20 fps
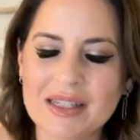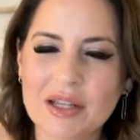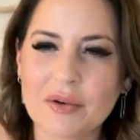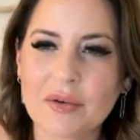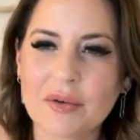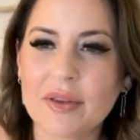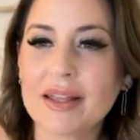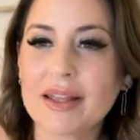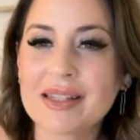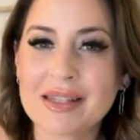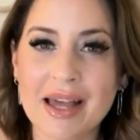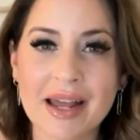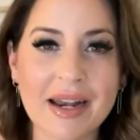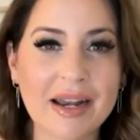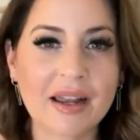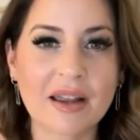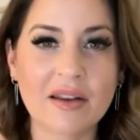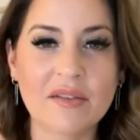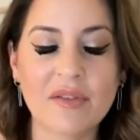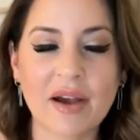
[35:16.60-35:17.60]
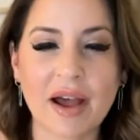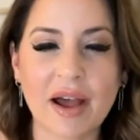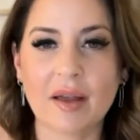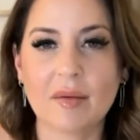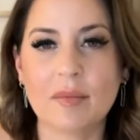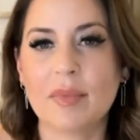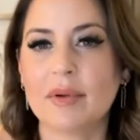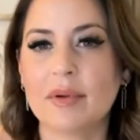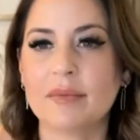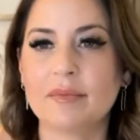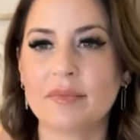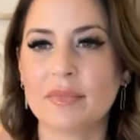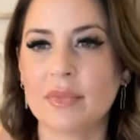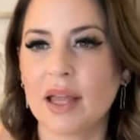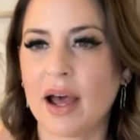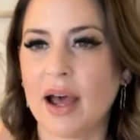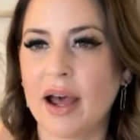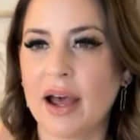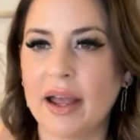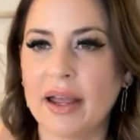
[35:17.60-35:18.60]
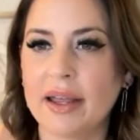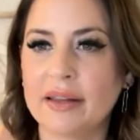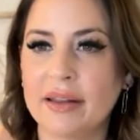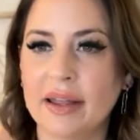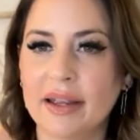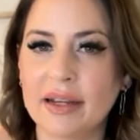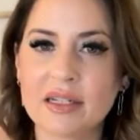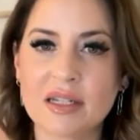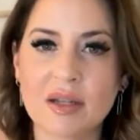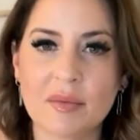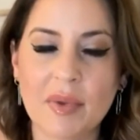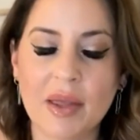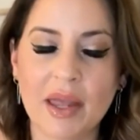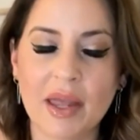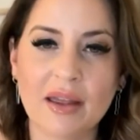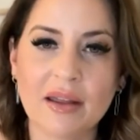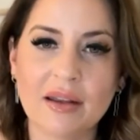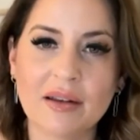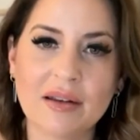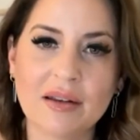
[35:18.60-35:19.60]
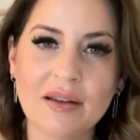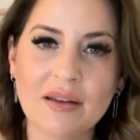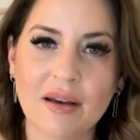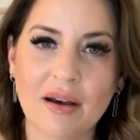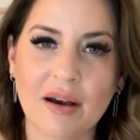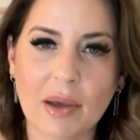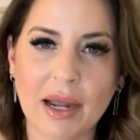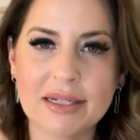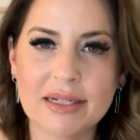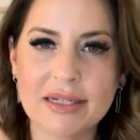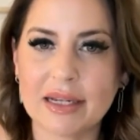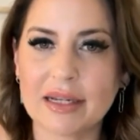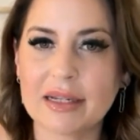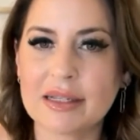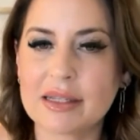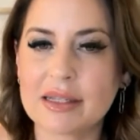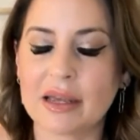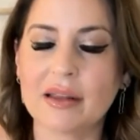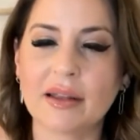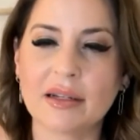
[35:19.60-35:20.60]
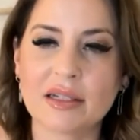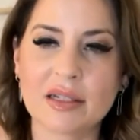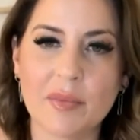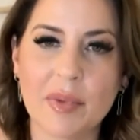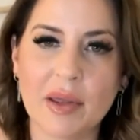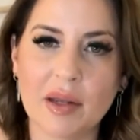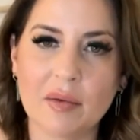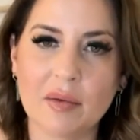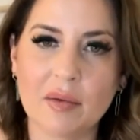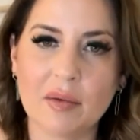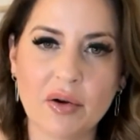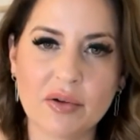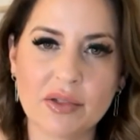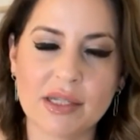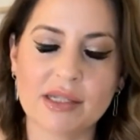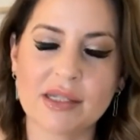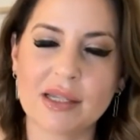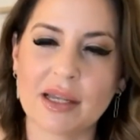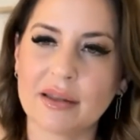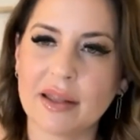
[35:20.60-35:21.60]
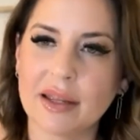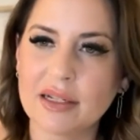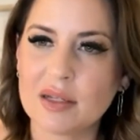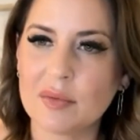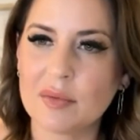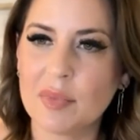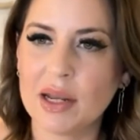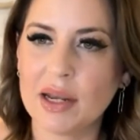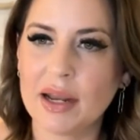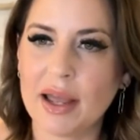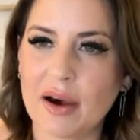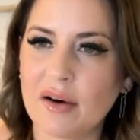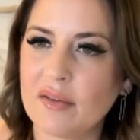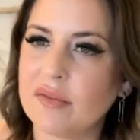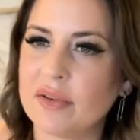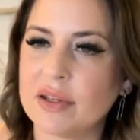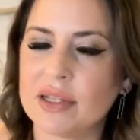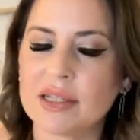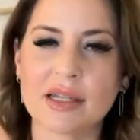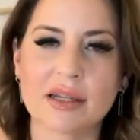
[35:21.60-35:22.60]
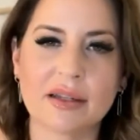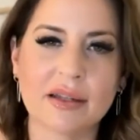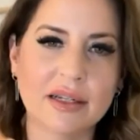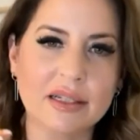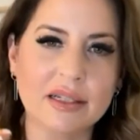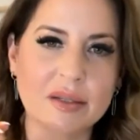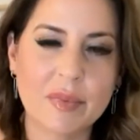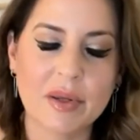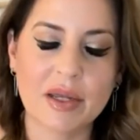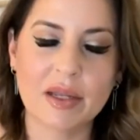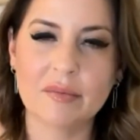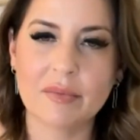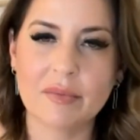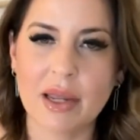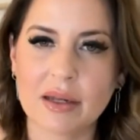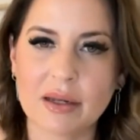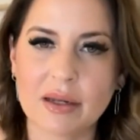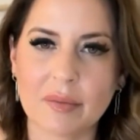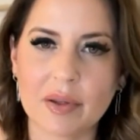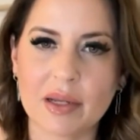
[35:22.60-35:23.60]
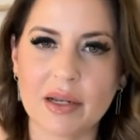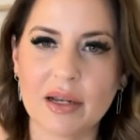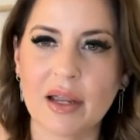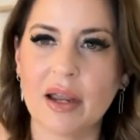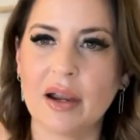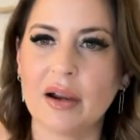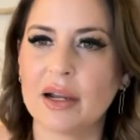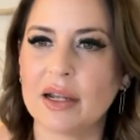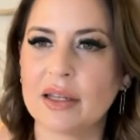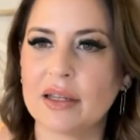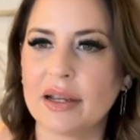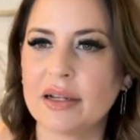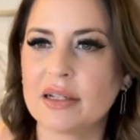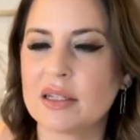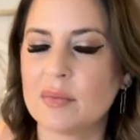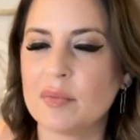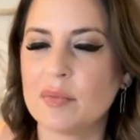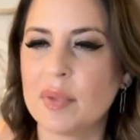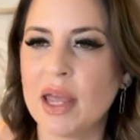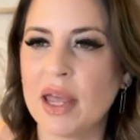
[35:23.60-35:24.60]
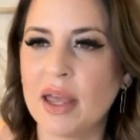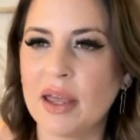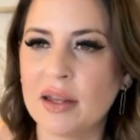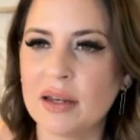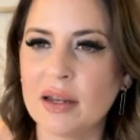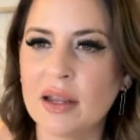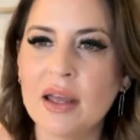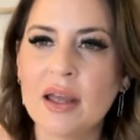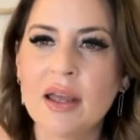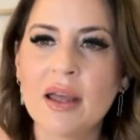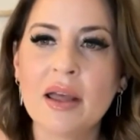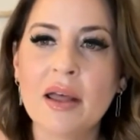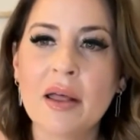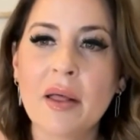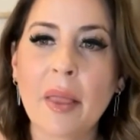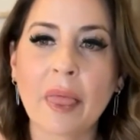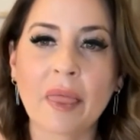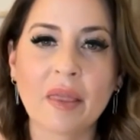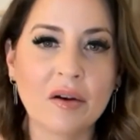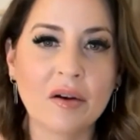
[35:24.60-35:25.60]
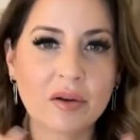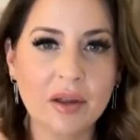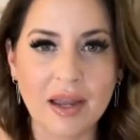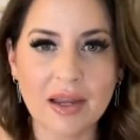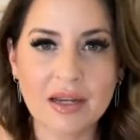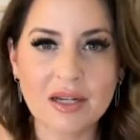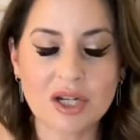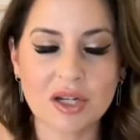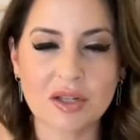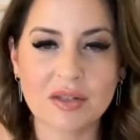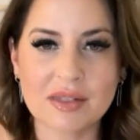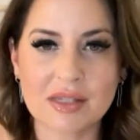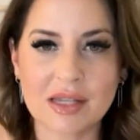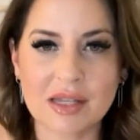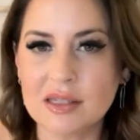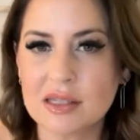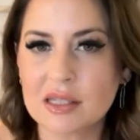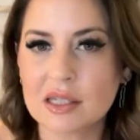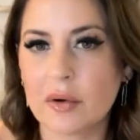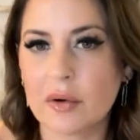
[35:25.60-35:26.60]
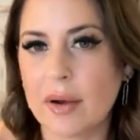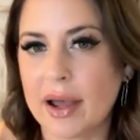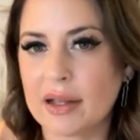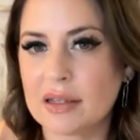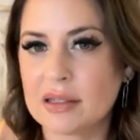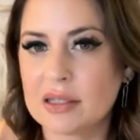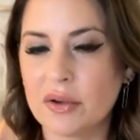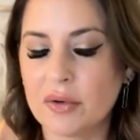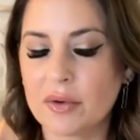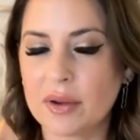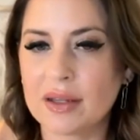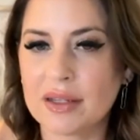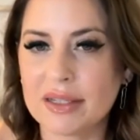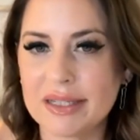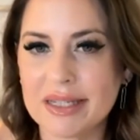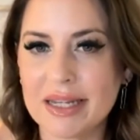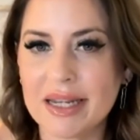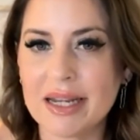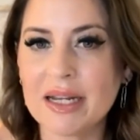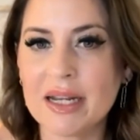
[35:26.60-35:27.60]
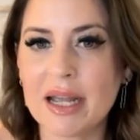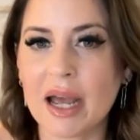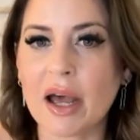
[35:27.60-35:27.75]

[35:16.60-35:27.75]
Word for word: So, aesthetic and vibe. I like to pin ideas. I like to pin poses. I like to pin outfits. I like to pin makeup and hair. I like to pin locations. And so, as you can see